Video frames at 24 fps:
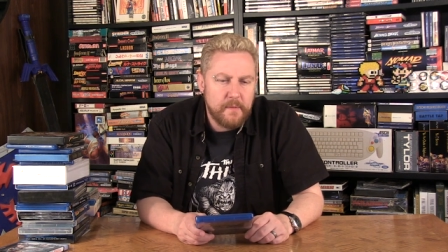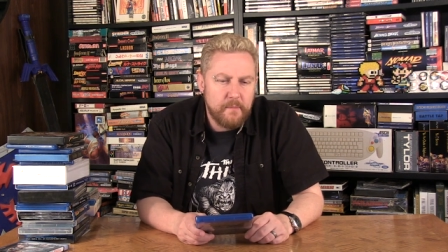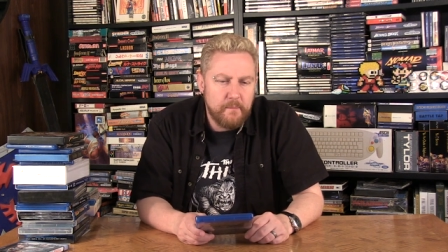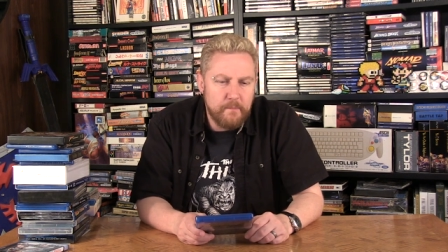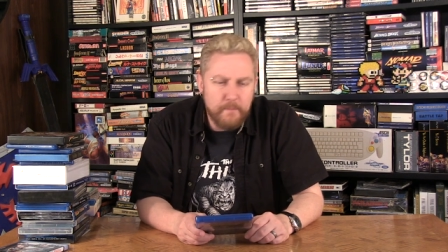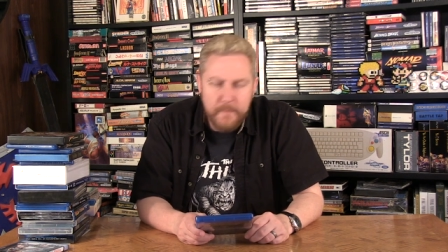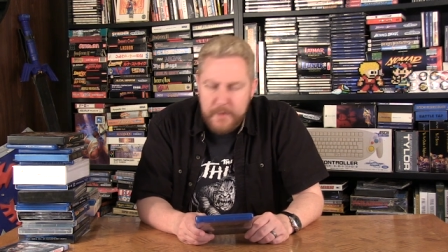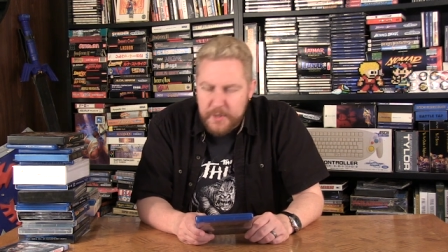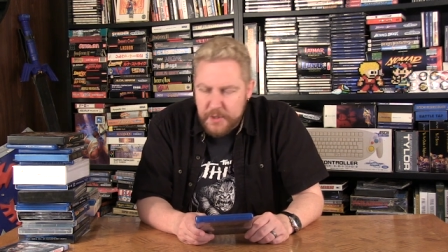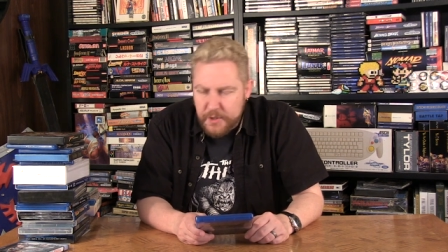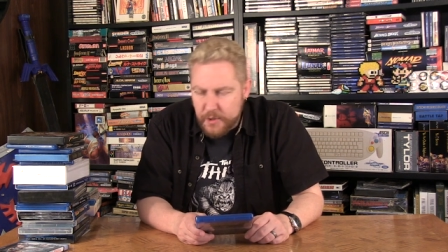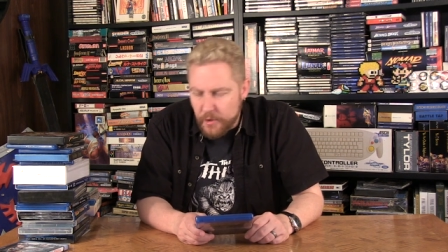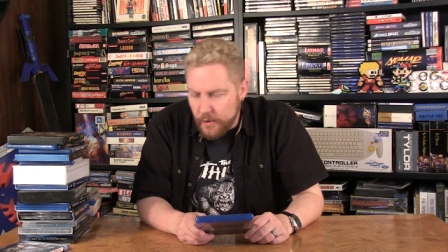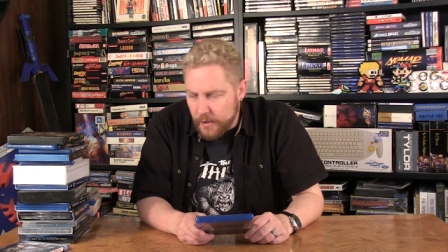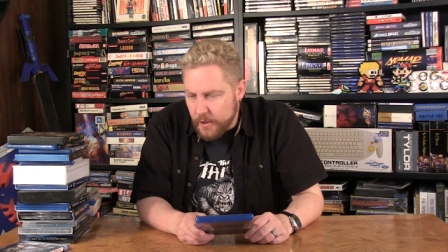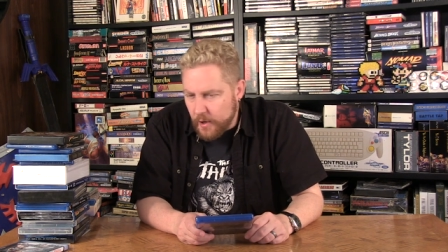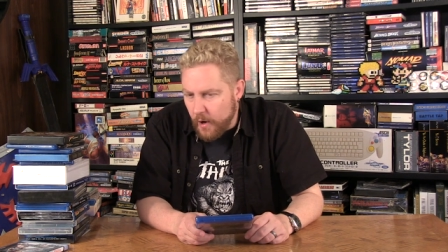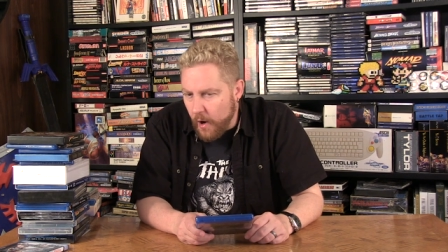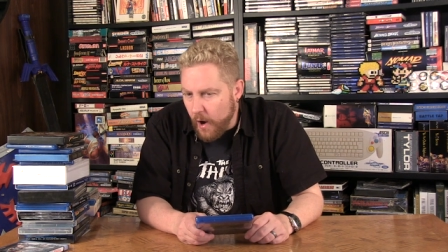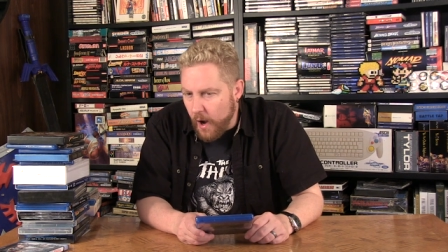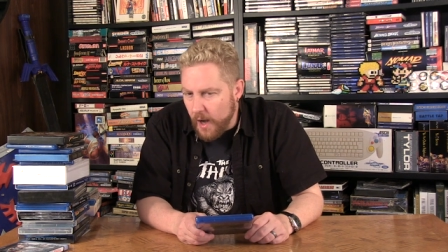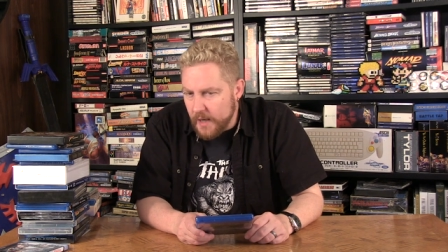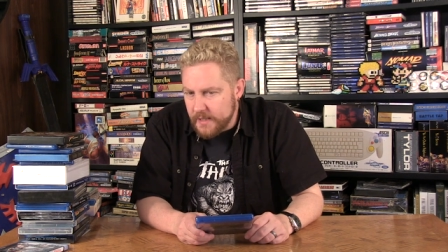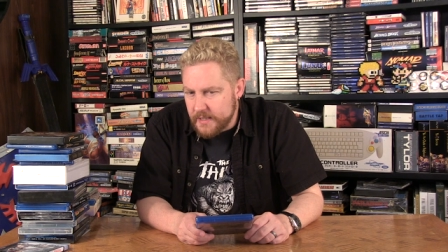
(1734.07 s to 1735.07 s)
mature
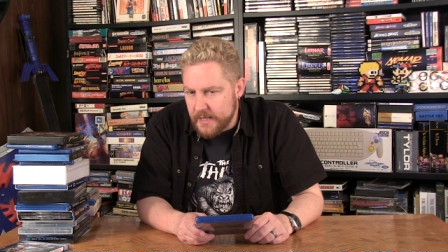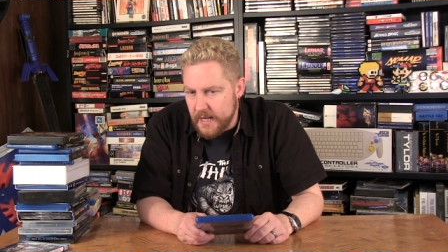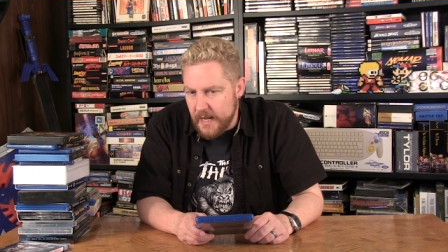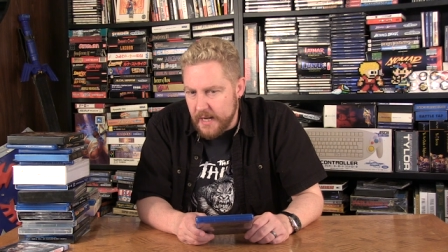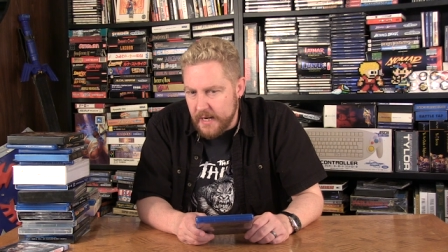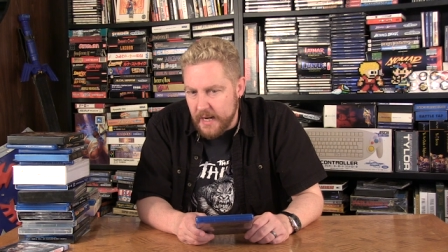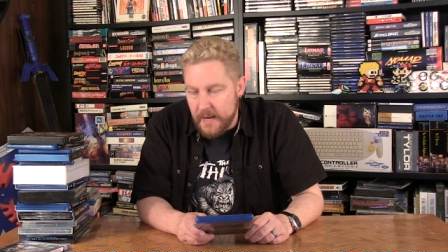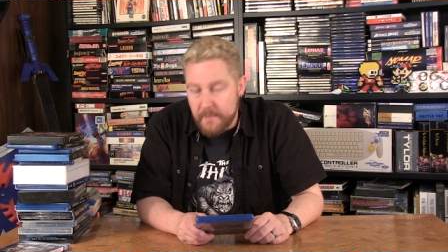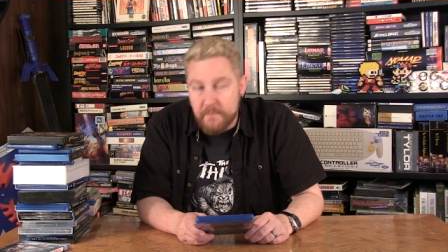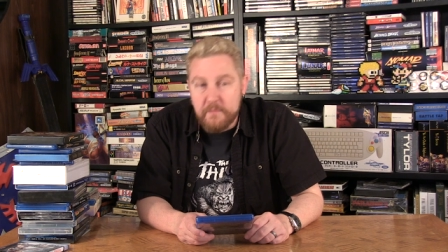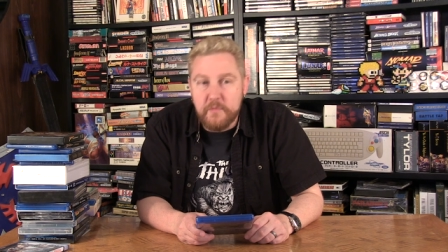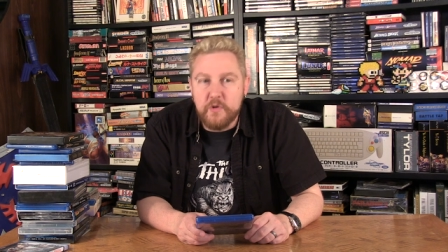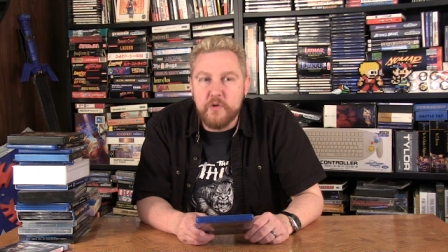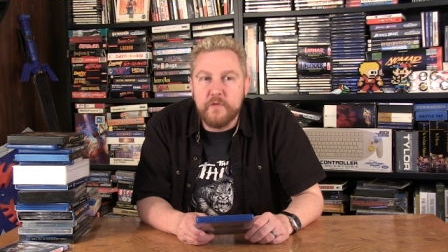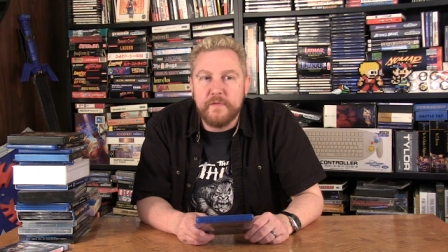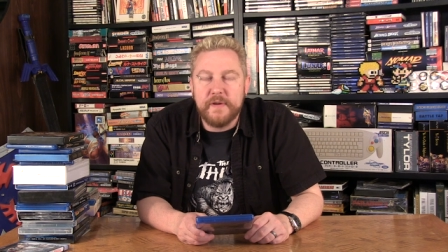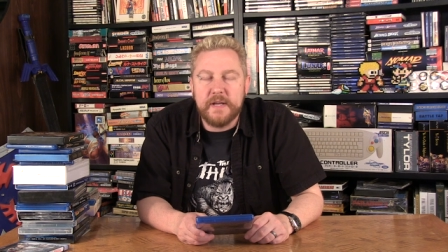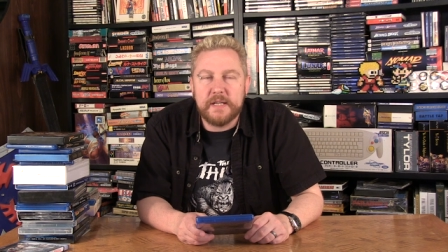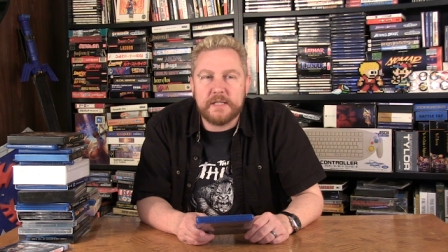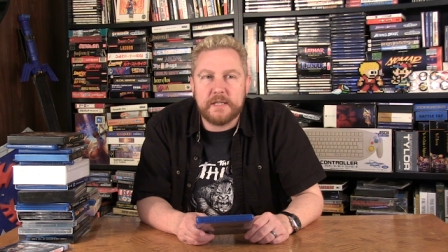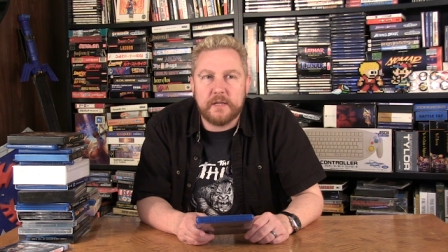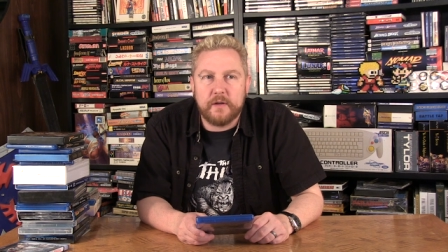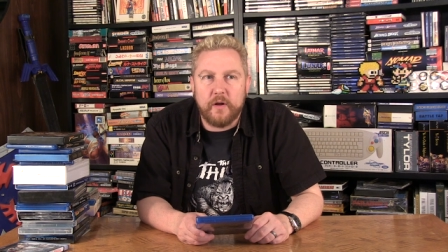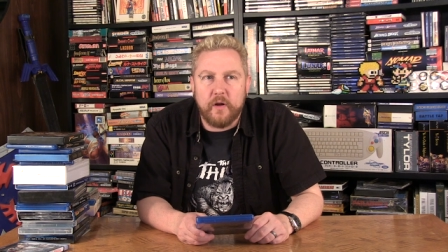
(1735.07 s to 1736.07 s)
content and
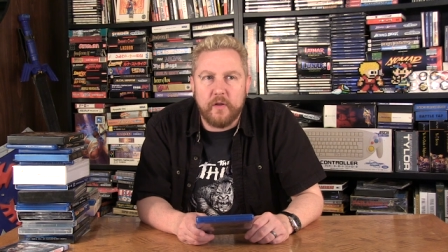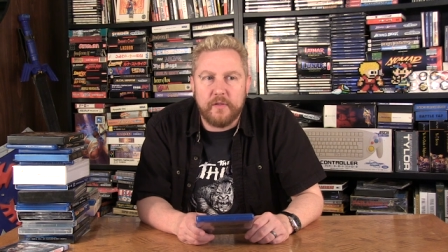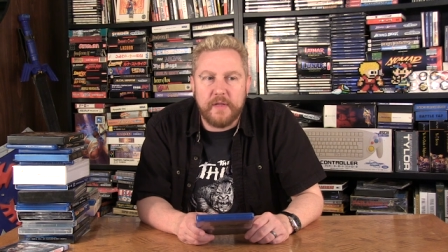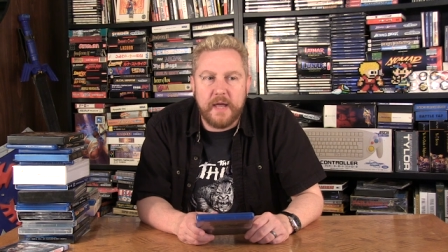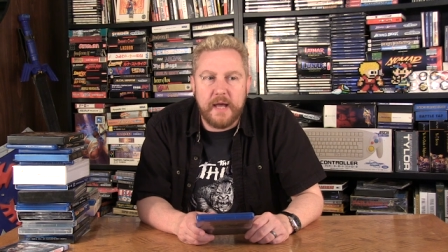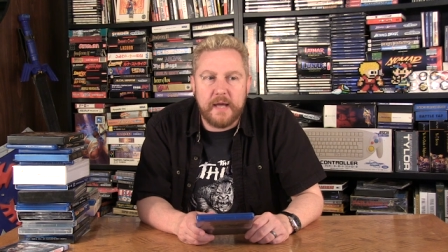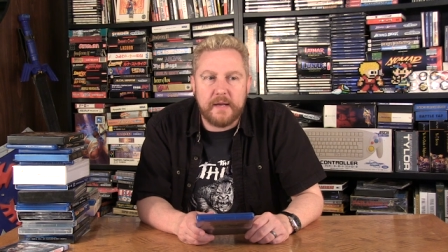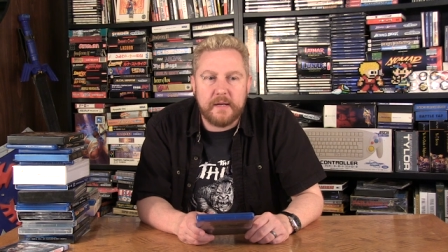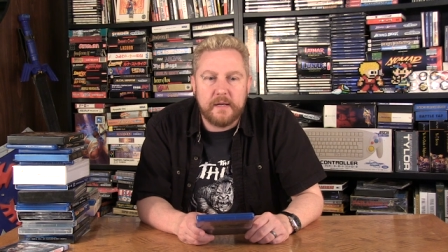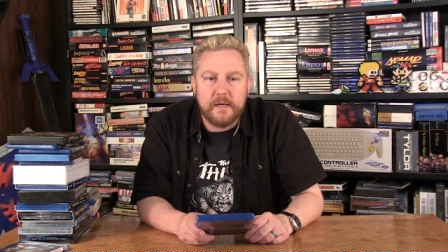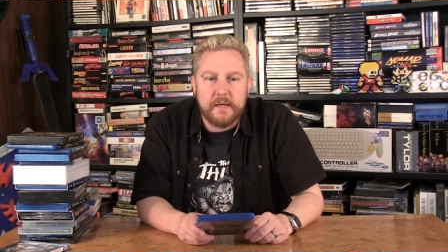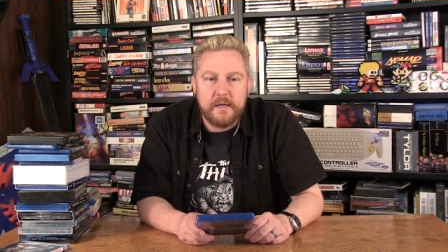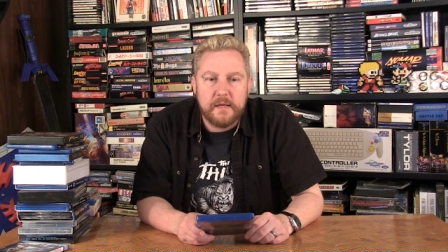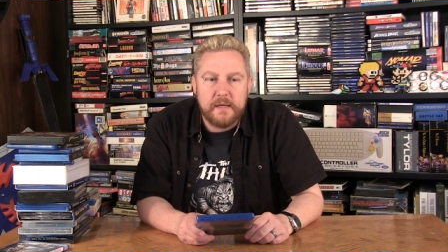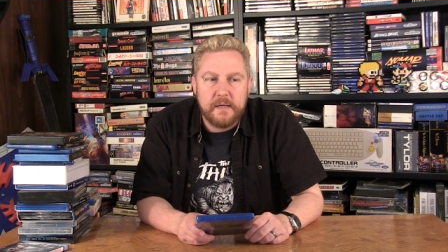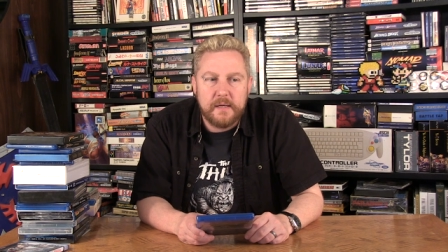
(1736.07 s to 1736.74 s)
movies and all that,